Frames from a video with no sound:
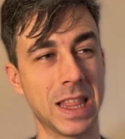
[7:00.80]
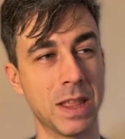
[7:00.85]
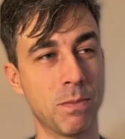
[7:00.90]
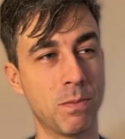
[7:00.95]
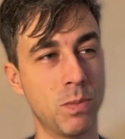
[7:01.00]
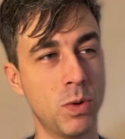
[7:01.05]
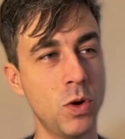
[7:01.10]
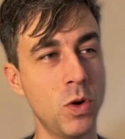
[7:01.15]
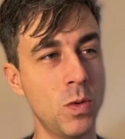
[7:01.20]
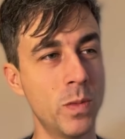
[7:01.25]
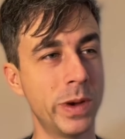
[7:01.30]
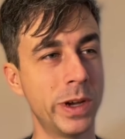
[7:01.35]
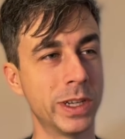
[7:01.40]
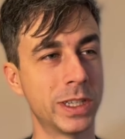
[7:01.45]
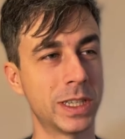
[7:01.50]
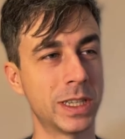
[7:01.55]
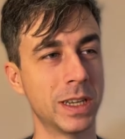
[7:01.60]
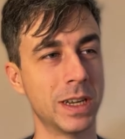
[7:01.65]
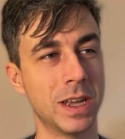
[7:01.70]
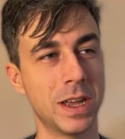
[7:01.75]
the
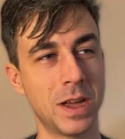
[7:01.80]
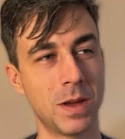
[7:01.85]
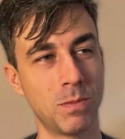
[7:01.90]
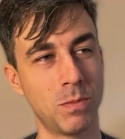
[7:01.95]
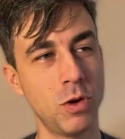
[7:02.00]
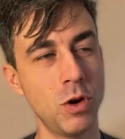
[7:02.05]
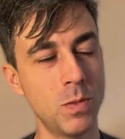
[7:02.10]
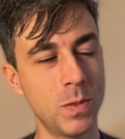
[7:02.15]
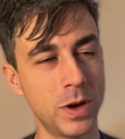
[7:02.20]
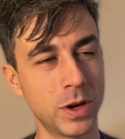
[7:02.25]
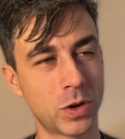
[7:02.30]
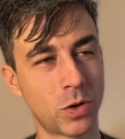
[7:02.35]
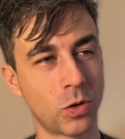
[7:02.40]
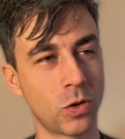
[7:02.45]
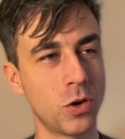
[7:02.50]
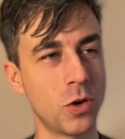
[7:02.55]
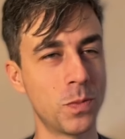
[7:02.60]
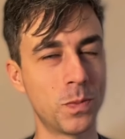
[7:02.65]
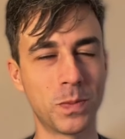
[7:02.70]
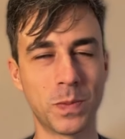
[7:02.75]
Puma
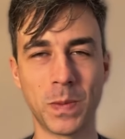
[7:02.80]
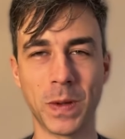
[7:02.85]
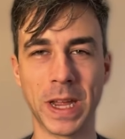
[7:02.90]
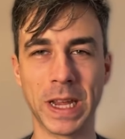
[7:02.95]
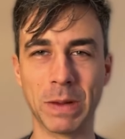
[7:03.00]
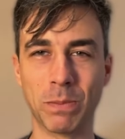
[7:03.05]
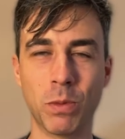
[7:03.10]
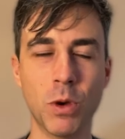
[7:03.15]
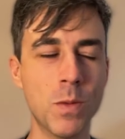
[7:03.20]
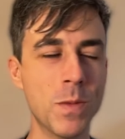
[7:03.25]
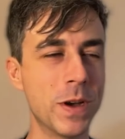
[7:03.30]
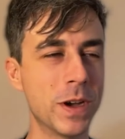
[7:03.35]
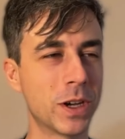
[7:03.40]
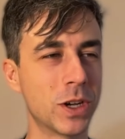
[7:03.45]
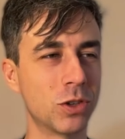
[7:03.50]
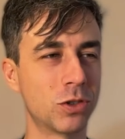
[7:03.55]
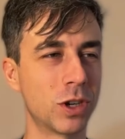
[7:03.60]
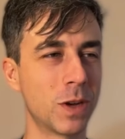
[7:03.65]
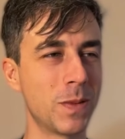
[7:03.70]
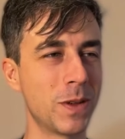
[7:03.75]
group, Puma
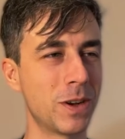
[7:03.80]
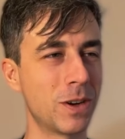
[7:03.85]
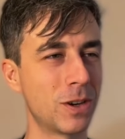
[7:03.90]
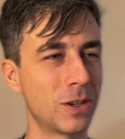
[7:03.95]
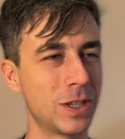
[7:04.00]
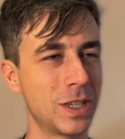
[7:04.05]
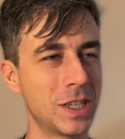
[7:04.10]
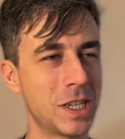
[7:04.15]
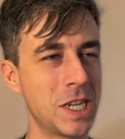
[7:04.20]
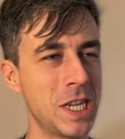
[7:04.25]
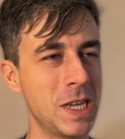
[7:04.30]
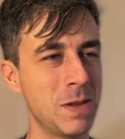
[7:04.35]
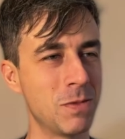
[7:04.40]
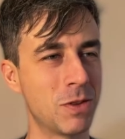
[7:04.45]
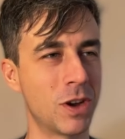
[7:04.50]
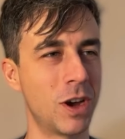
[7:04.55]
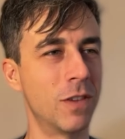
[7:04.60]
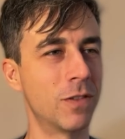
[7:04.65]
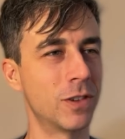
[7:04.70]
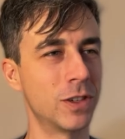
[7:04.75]
contributors and team
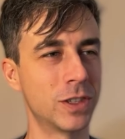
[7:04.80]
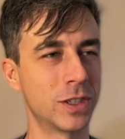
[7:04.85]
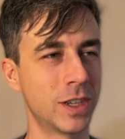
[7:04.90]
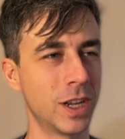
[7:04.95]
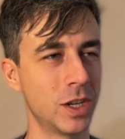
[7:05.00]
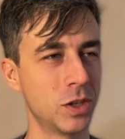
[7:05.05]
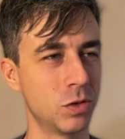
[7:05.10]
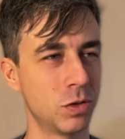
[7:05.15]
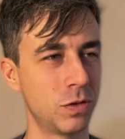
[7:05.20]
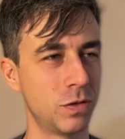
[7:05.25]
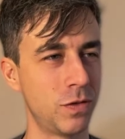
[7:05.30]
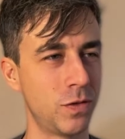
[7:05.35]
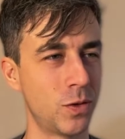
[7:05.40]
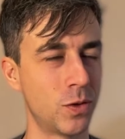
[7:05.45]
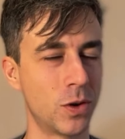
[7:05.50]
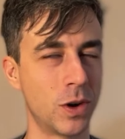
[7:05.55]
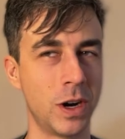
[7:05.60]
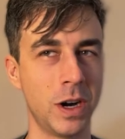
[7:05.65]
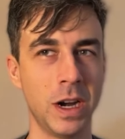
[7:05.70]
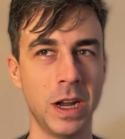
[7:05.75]
conference schedule
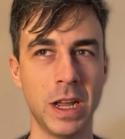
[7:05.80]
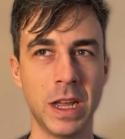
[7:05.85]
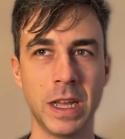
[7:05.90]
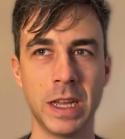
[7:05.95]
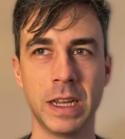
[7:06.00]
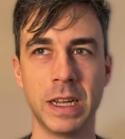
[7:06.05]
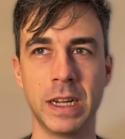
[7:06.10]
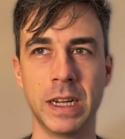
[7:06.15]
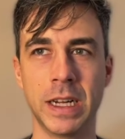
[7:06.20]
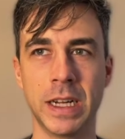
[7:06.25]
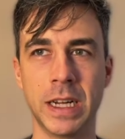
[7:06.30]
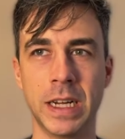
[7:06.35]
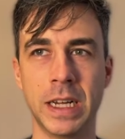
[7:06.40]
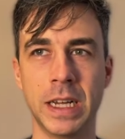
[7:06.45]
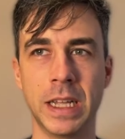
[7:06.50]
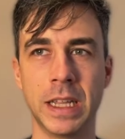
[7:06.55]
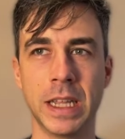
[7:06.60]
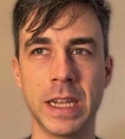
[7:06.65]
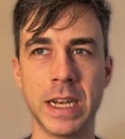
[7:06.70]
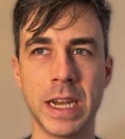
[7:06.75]
for
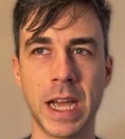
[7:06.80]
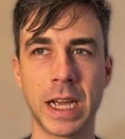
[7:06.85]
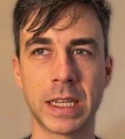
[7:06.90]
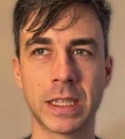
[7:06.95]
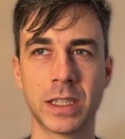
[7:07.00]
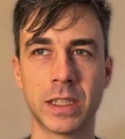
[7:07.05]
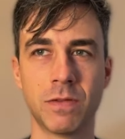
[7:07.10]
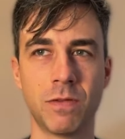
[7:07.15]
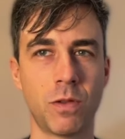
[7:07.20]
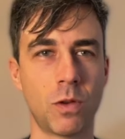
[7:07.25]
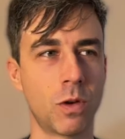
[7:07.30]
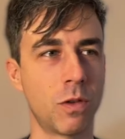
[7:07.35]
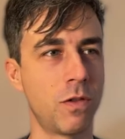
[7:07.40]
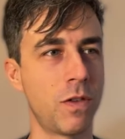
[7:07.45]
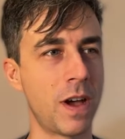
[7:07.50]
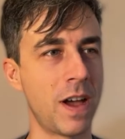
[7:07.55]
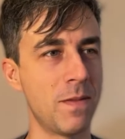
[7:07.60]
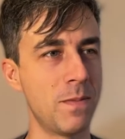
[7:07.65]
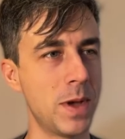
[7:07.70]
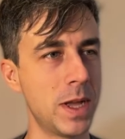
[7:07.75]
the next 4 or
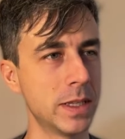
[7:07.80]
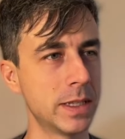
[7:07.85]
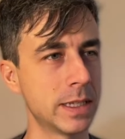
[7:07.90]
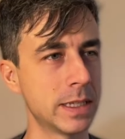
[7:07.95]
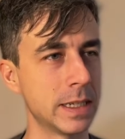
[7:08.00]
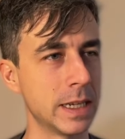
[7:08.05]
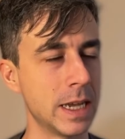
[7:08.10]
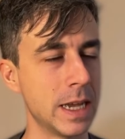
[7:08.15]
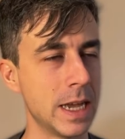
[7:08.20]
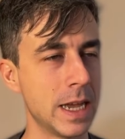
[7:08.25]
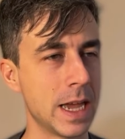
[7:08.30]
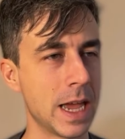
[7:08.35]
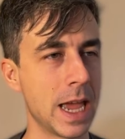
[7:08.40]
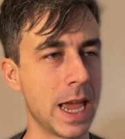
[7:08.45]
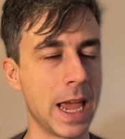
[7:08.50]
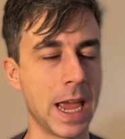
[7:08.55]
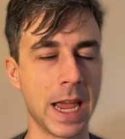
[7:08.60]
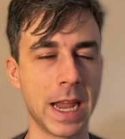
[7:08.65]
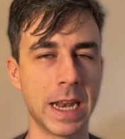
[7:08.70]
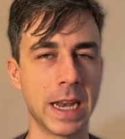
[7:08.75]
5 months,
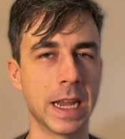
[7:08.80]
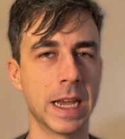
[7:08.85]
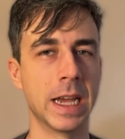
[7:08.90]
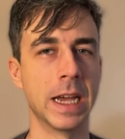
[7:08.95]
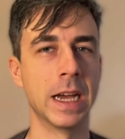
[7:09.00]
and